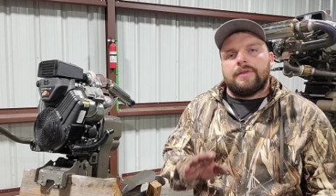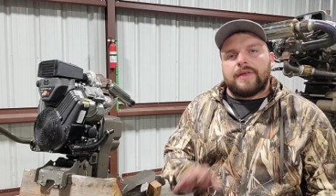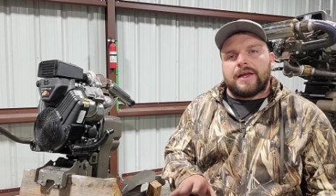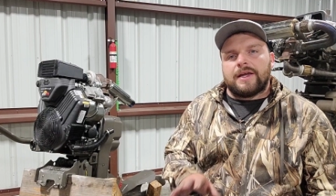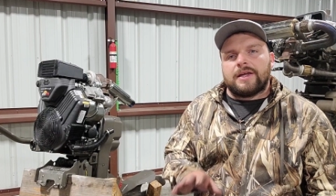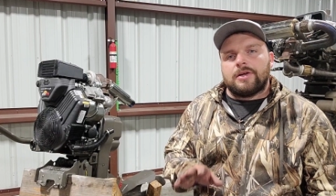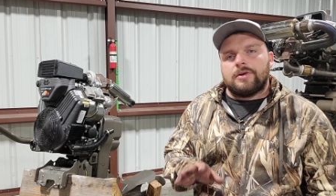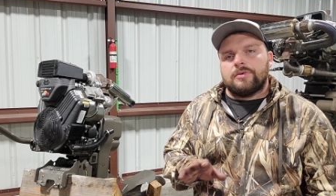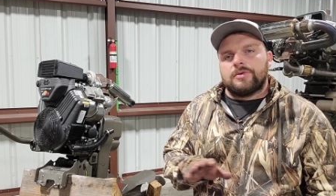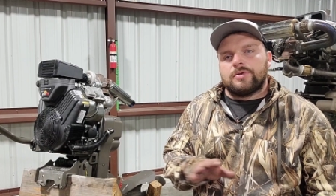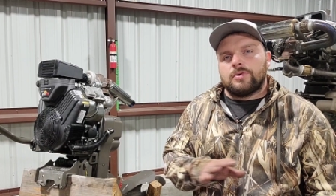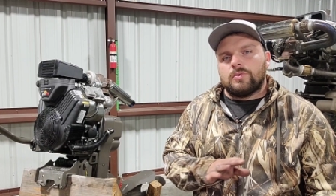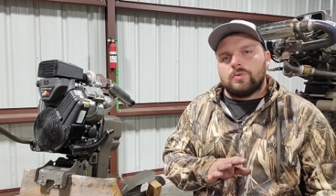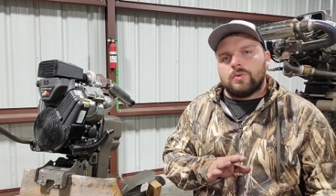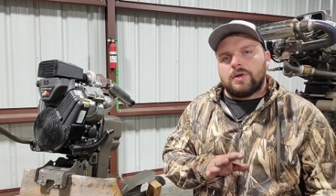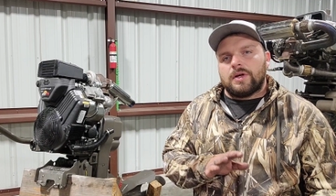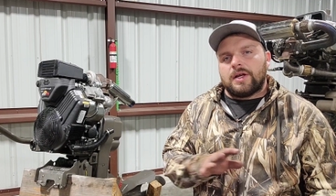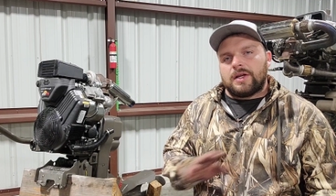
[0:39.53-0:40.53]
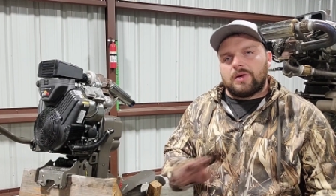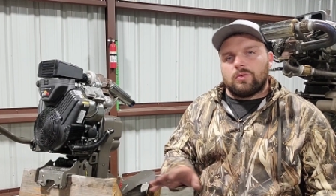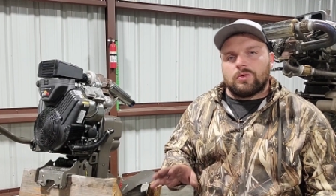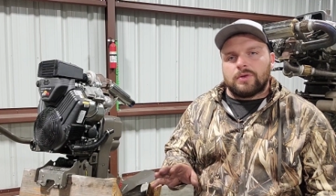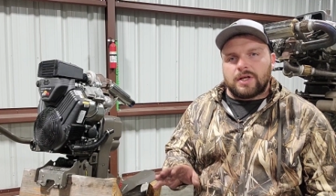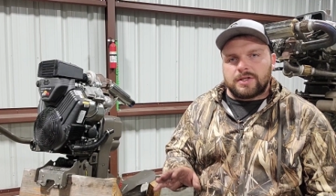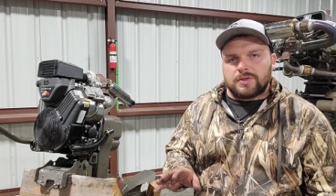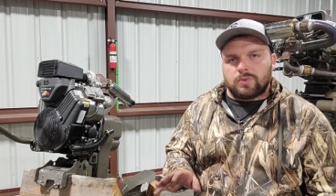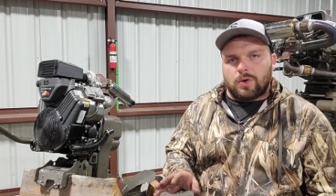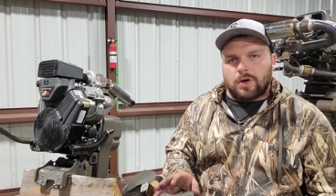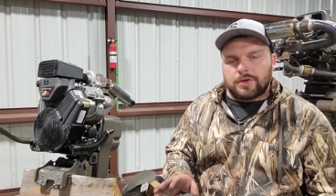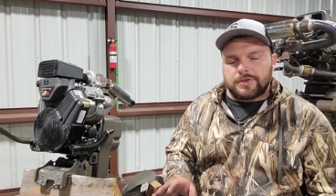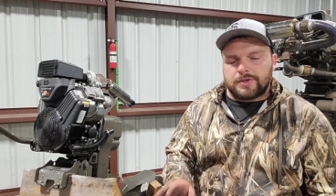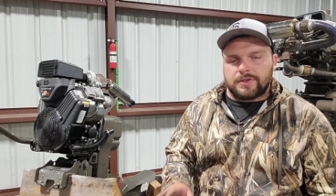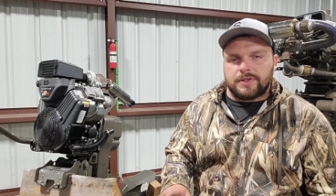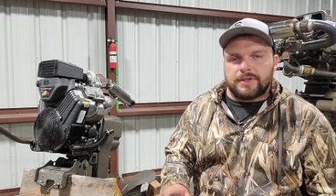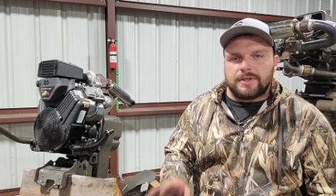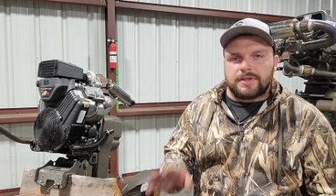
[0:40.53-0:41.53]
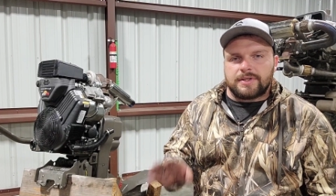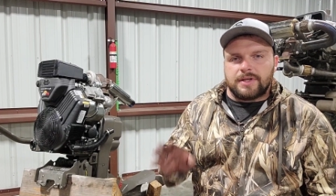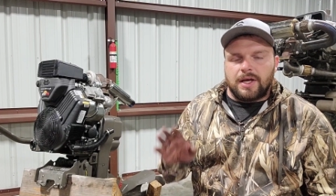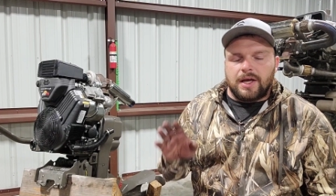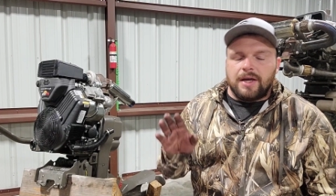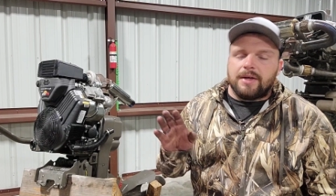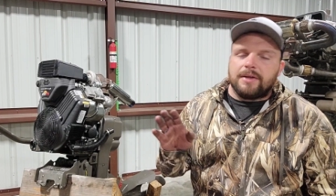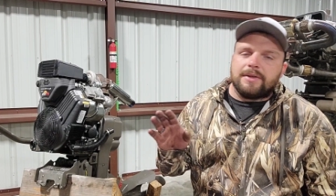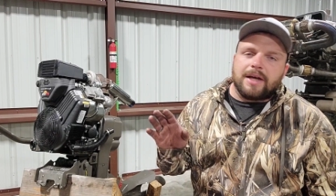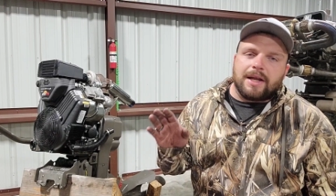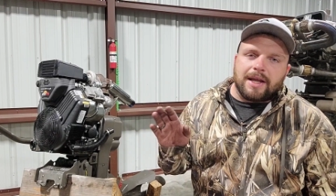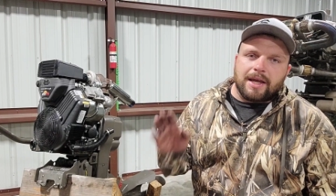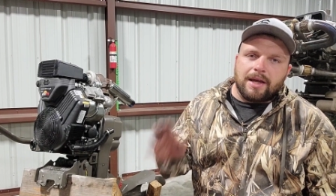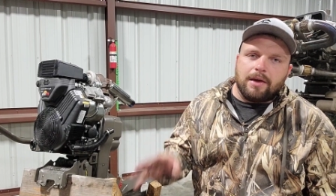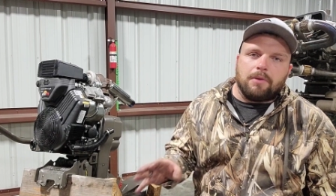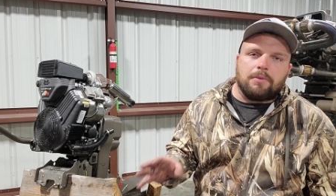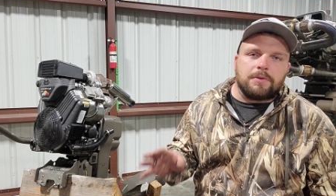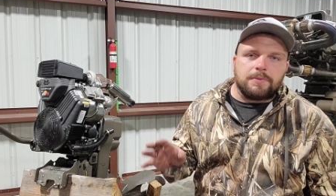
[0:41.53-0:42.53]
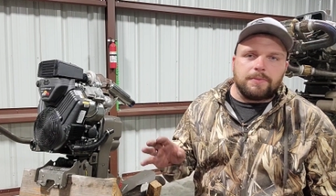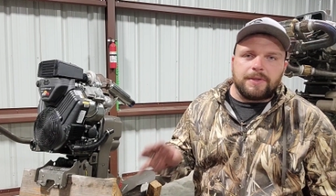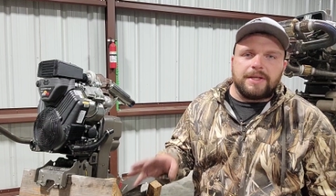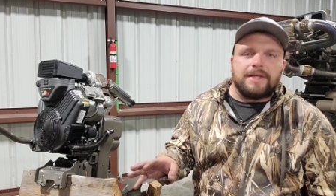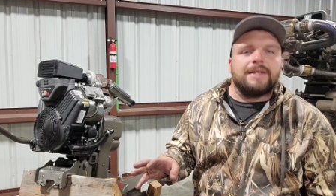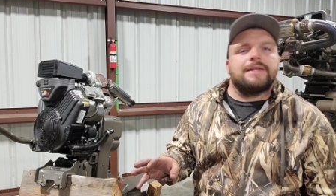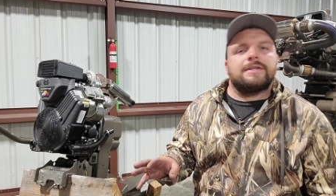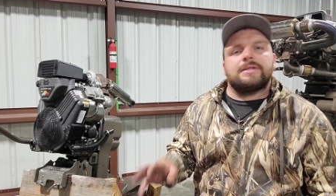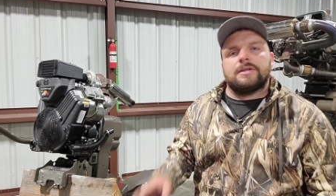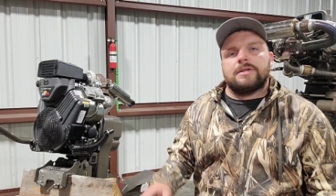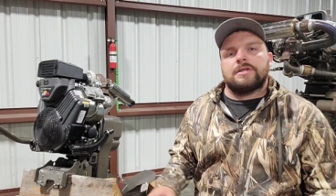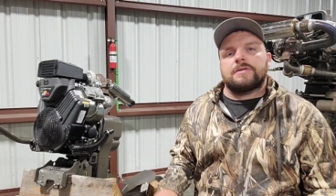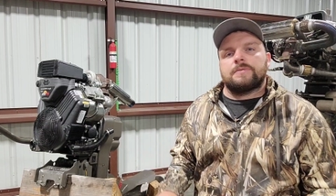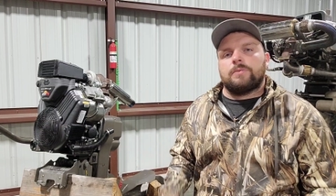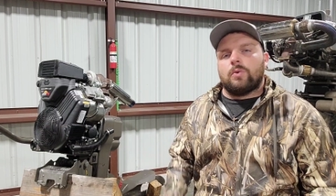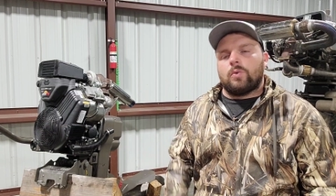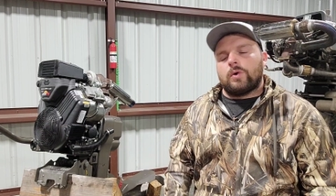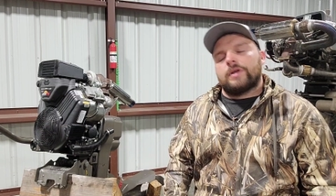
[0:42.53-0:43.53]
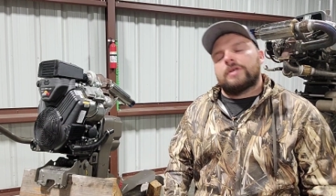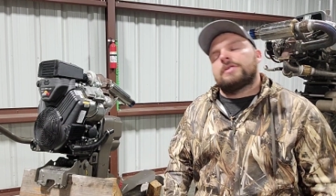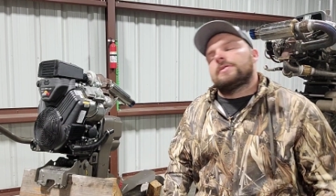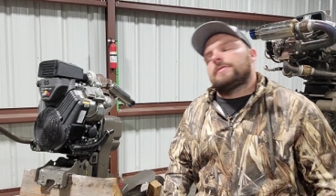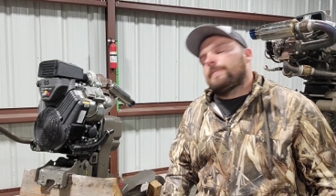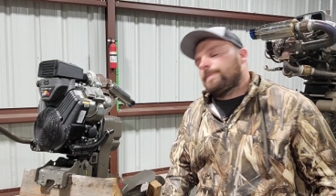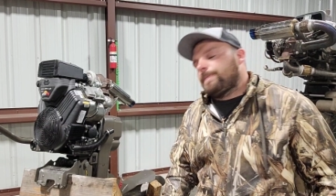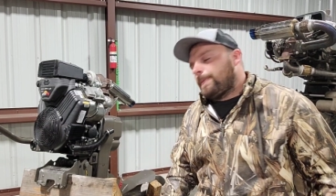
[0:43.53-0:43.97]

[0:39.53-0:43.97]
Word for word: thank you to anyone that's watching this that helped me get to this point.